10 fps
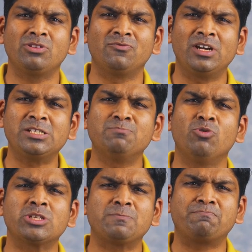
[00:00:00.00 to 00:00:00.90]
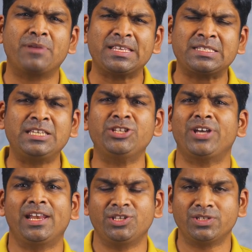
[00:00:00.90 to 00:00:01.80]
of the world's most pressing
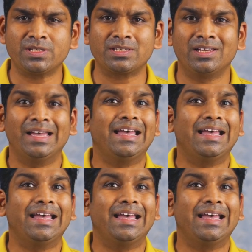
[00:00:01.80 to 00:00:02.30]
challenges,